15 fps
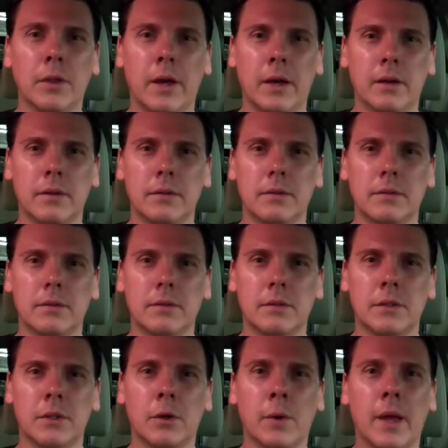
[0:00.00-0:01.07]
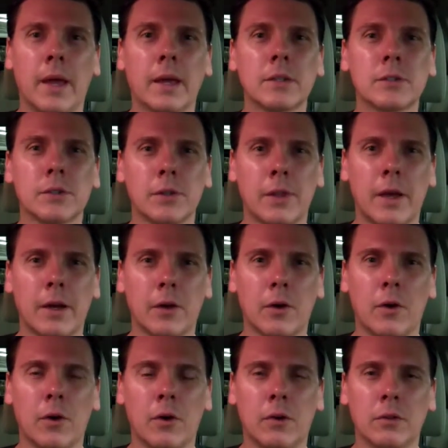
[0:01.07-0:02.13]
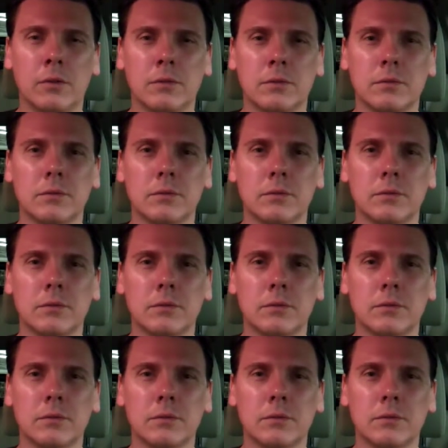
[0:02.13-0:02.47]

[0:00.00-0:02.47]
that, answer that call.